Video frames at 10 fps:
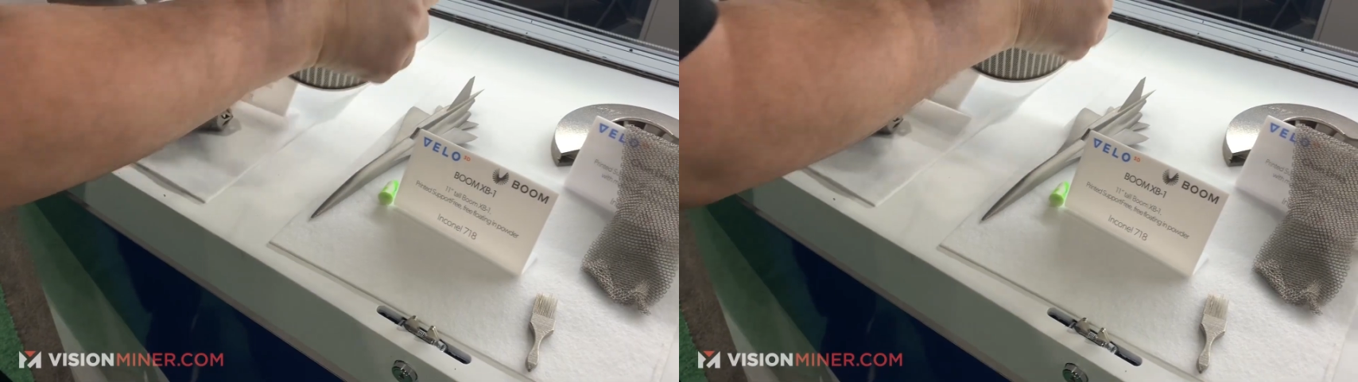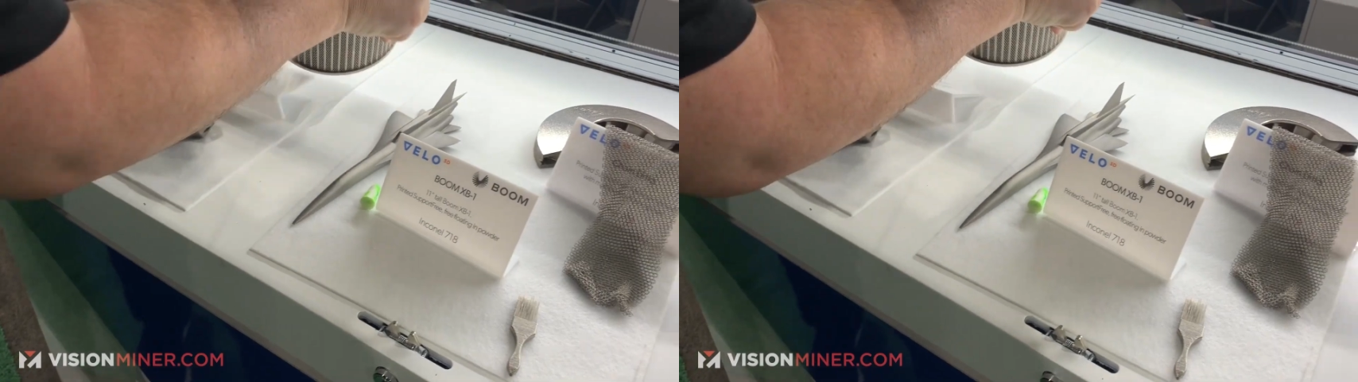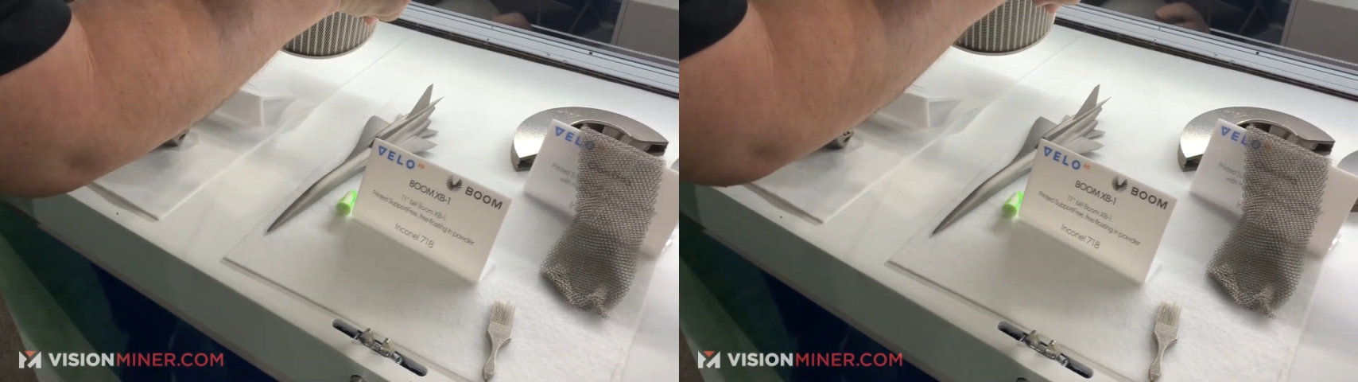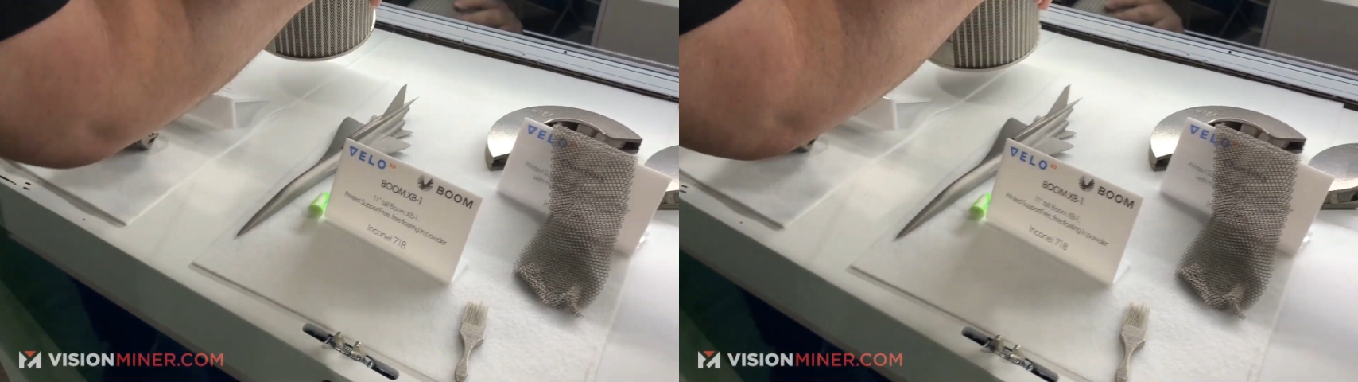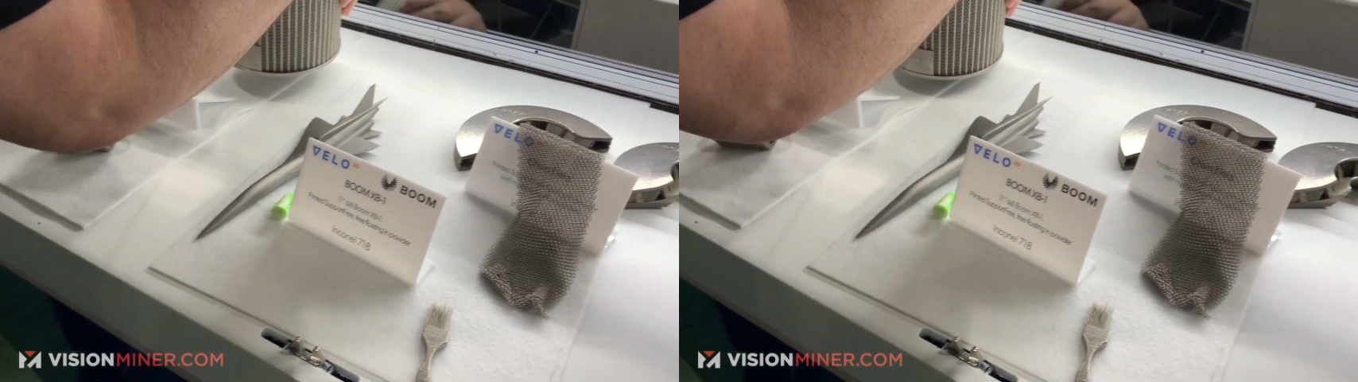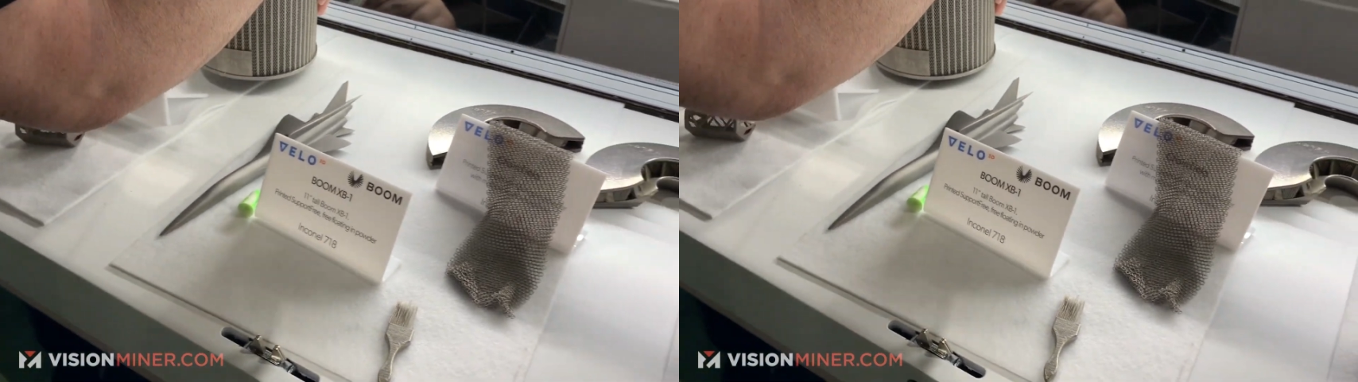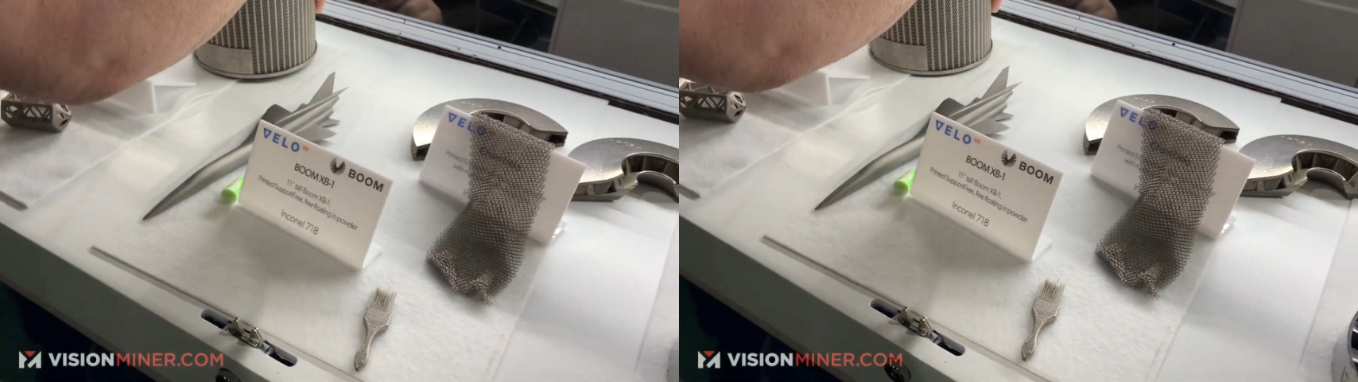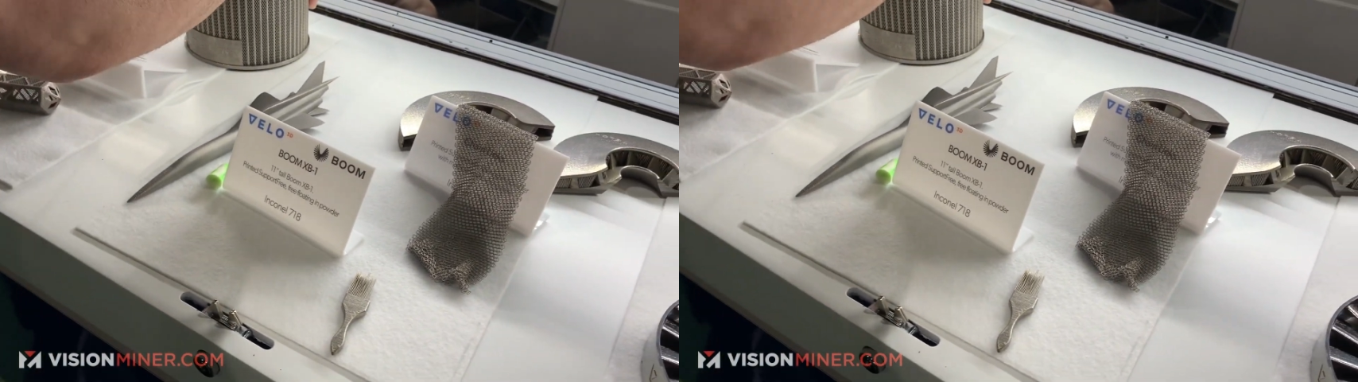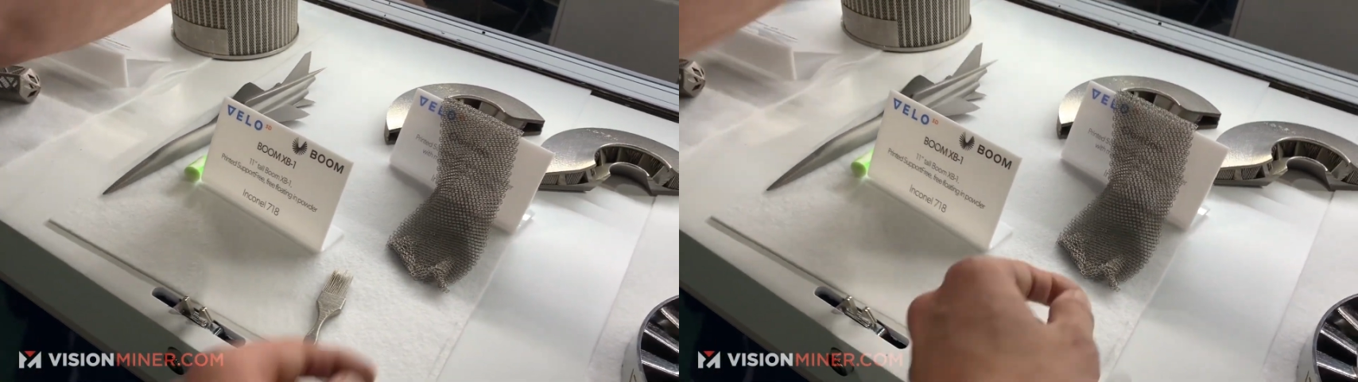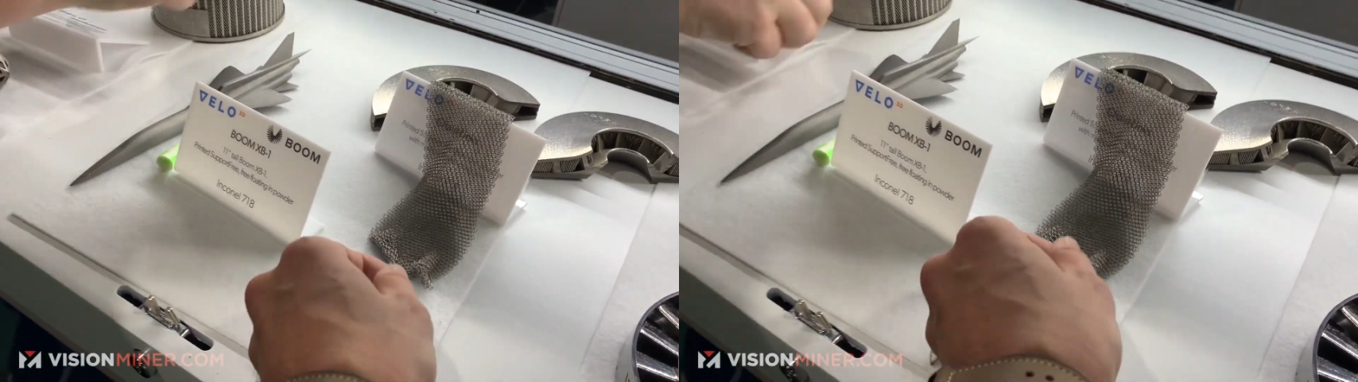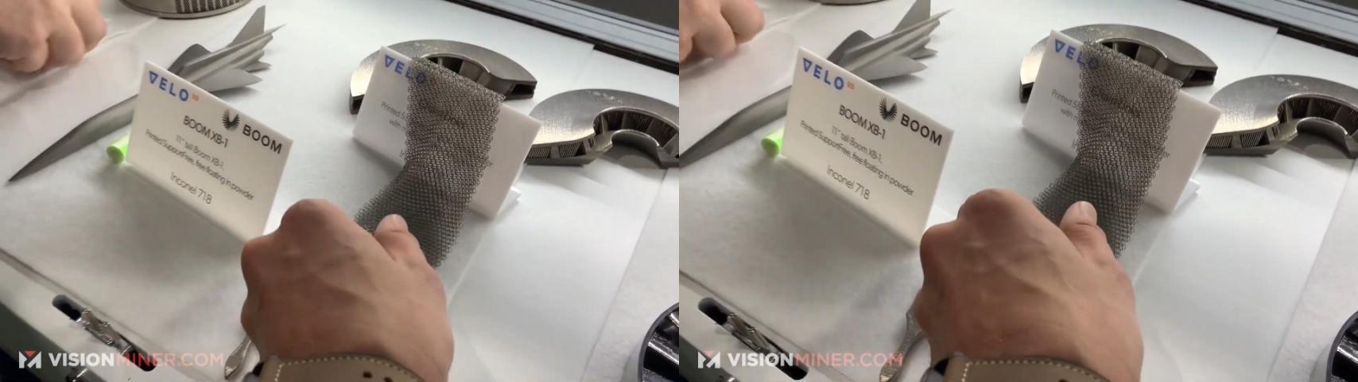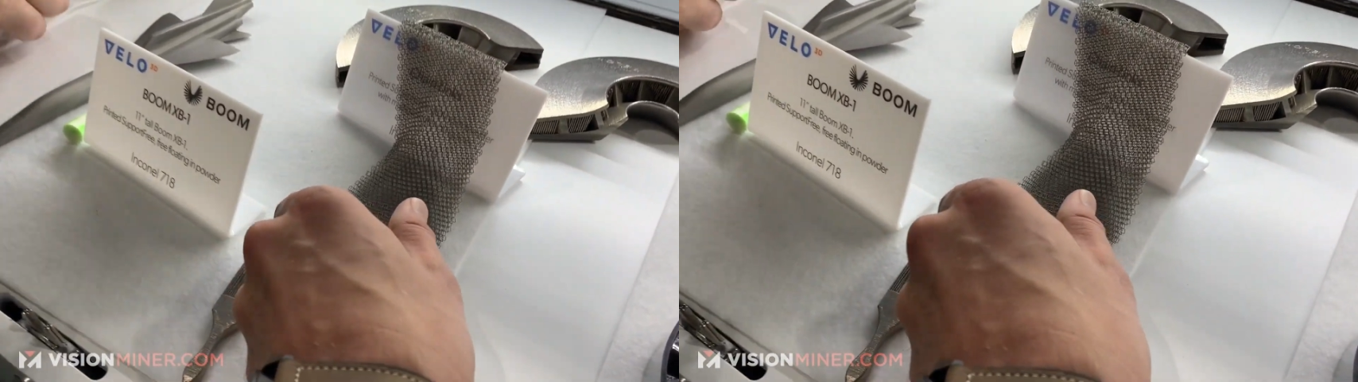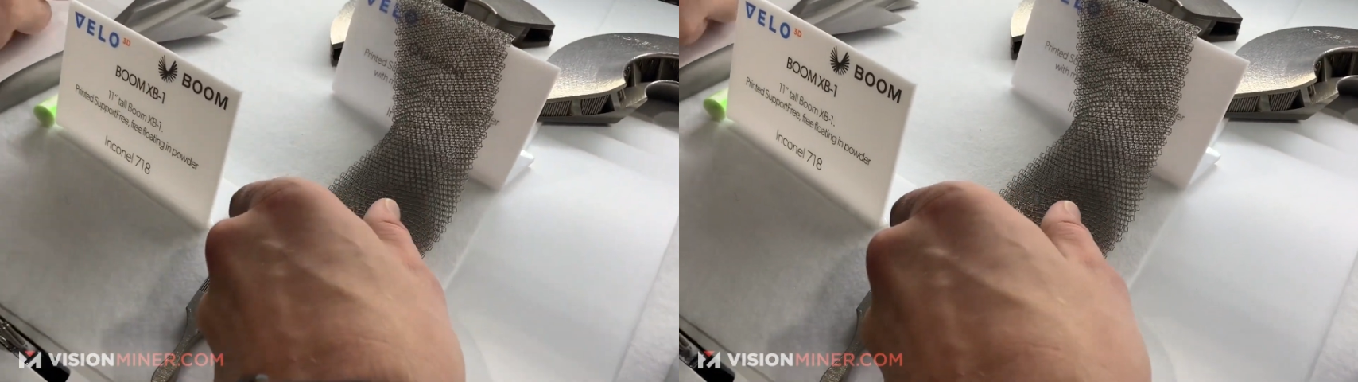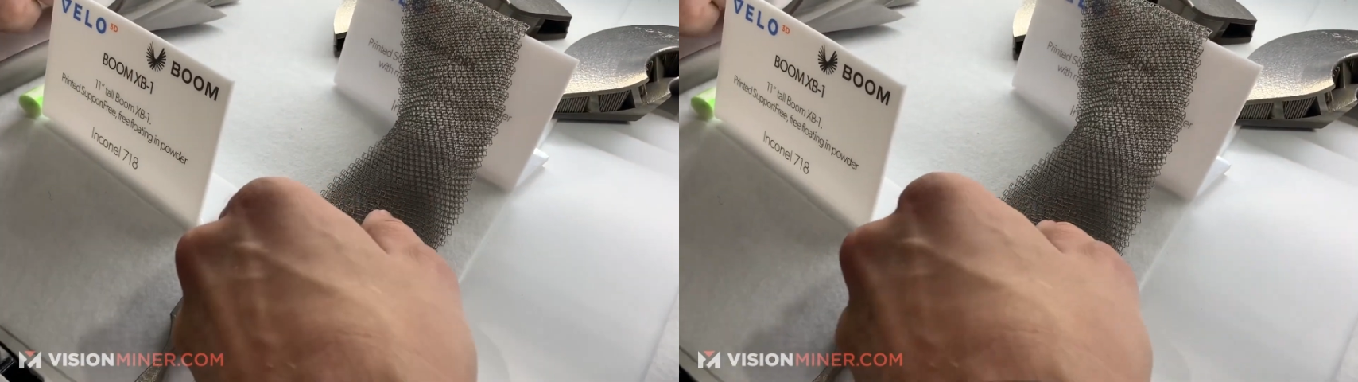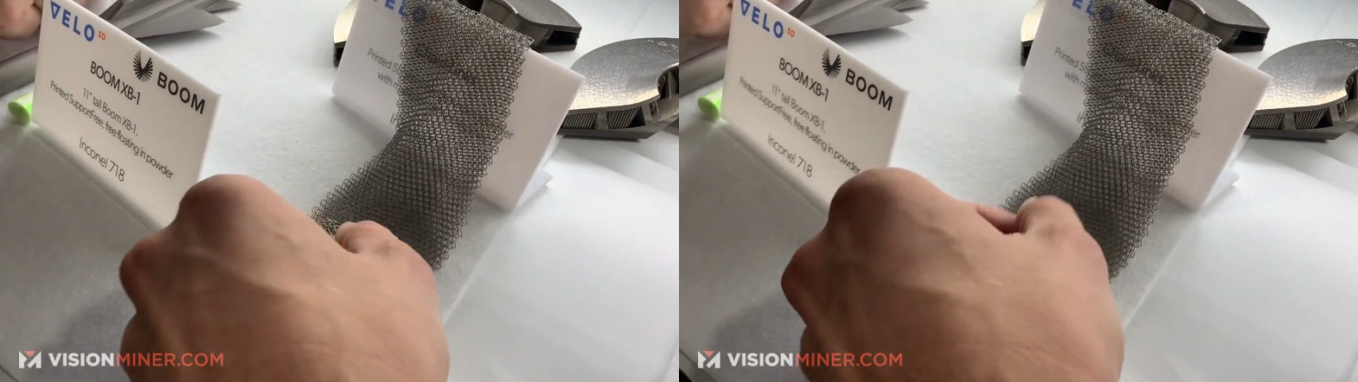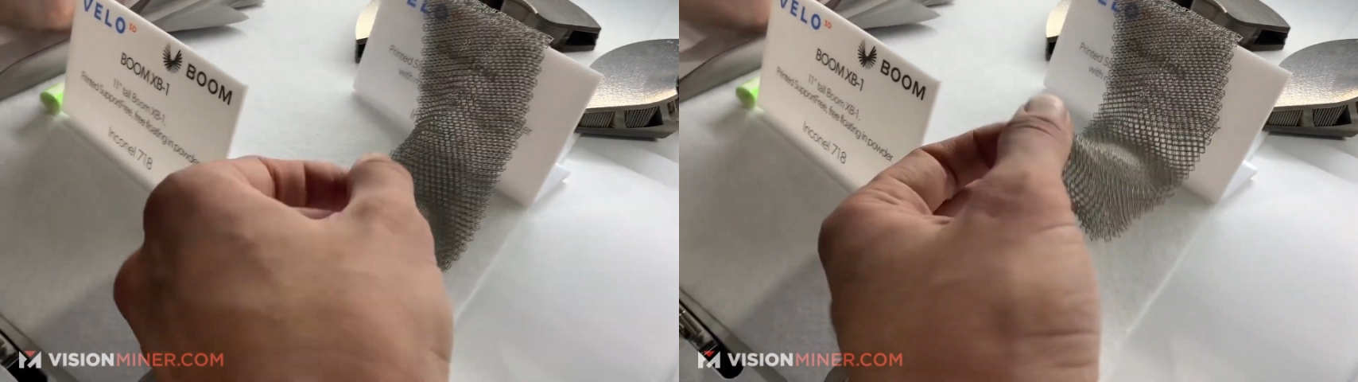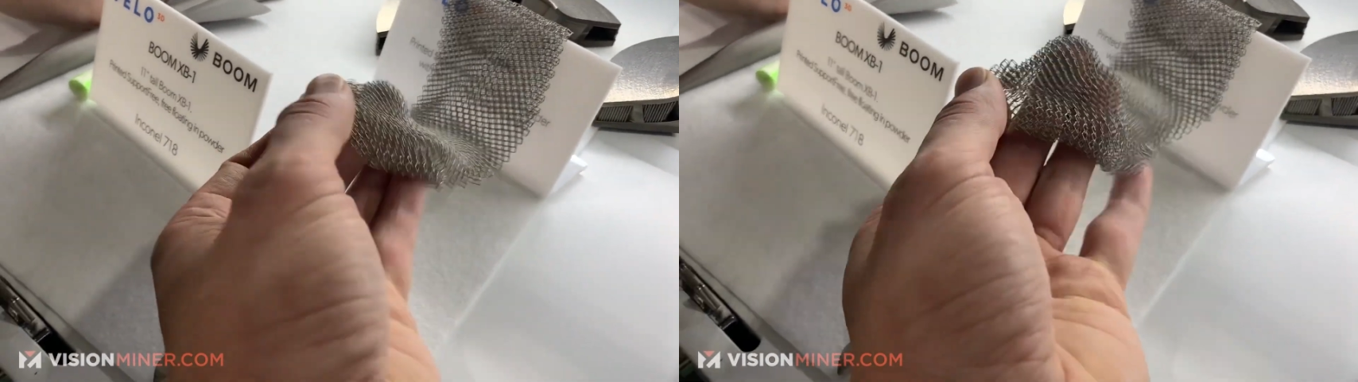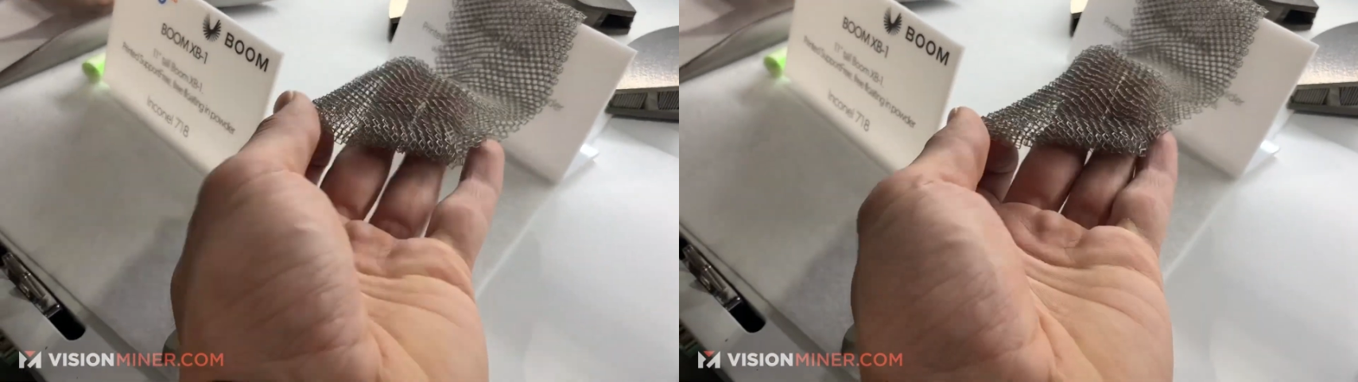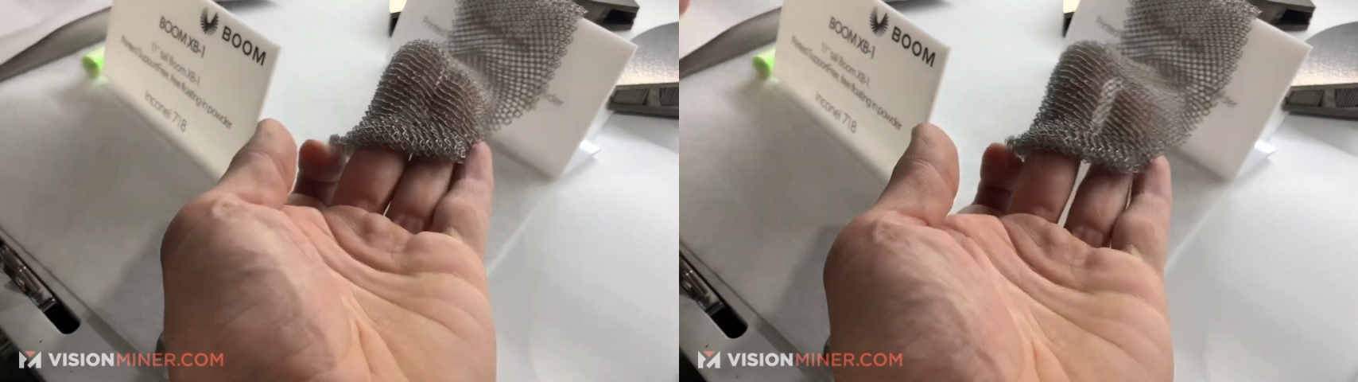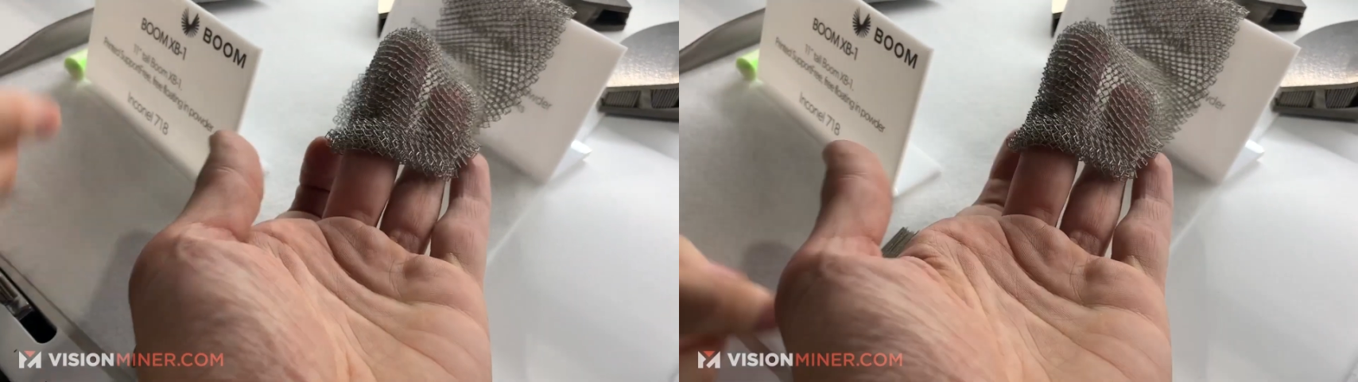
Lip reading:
(no speaker visible)